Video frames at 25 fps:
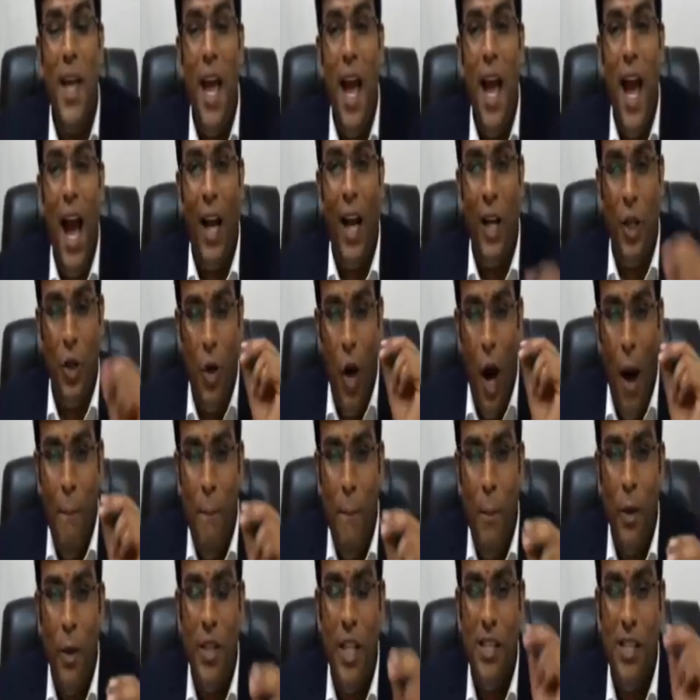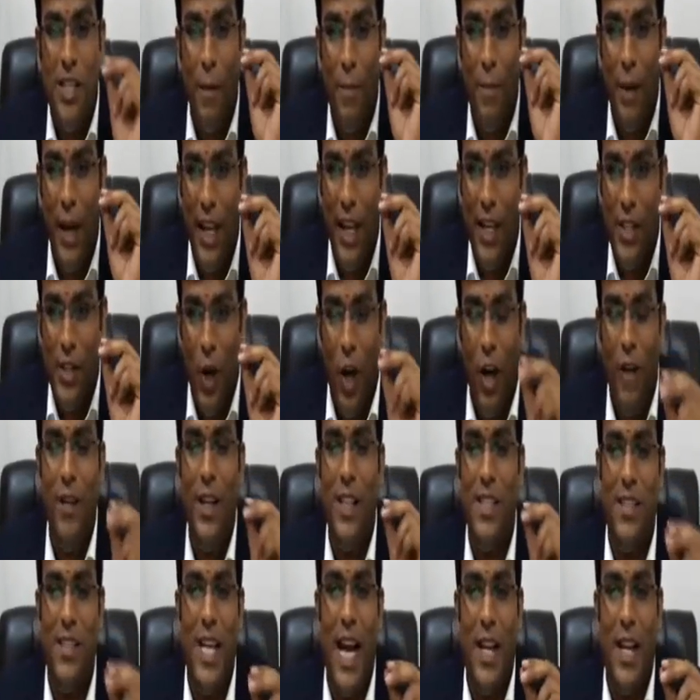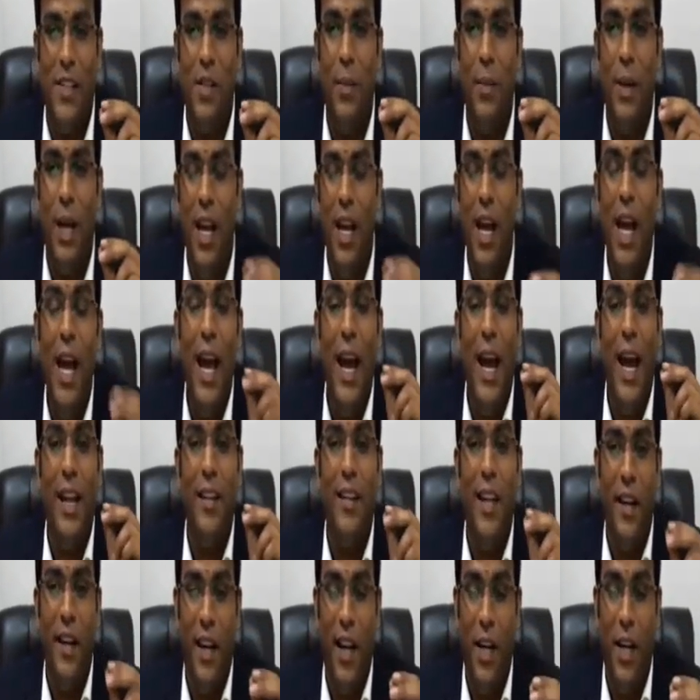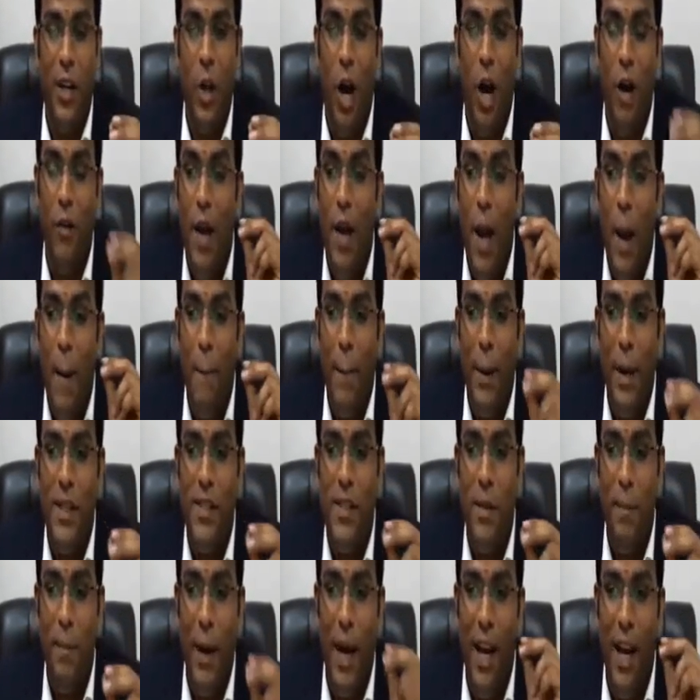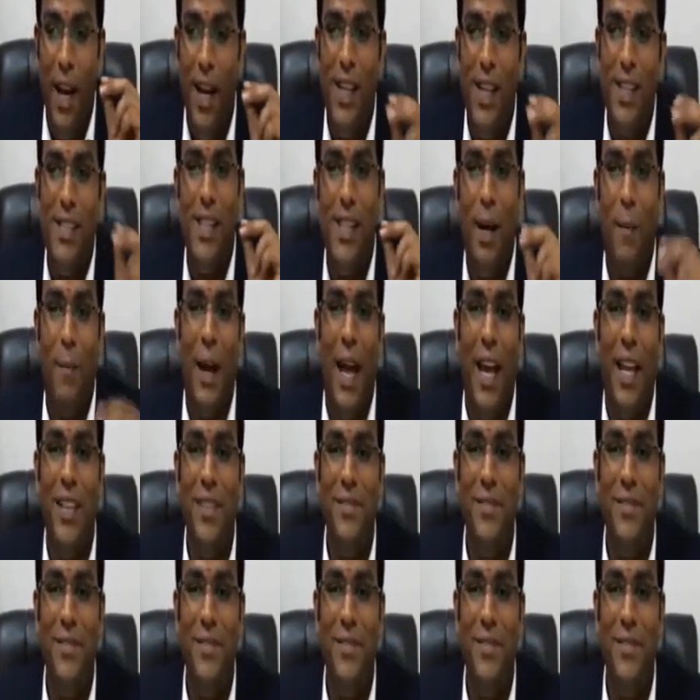And composite supply is always taxable at the rate of principal supply.